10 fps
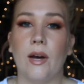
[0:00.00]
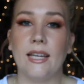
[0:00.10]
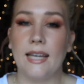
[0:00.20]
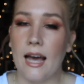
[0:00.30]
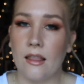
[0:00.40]
I
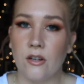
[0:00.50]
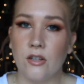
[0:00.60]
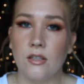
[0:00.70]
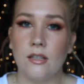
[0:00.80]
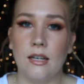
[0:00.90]

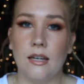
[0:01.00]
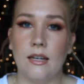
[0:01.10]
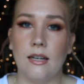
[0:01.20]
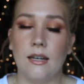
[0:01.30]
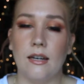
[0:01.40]
gathered
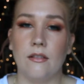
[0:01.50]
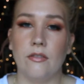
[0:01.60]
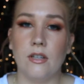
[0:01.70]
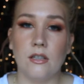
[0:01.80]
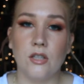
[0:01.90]

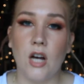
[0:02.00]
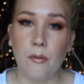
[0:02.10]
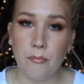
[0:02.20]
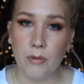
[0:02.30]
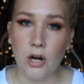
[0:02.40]
the
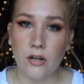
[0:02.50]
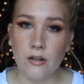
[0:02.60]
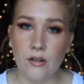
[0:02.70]
top part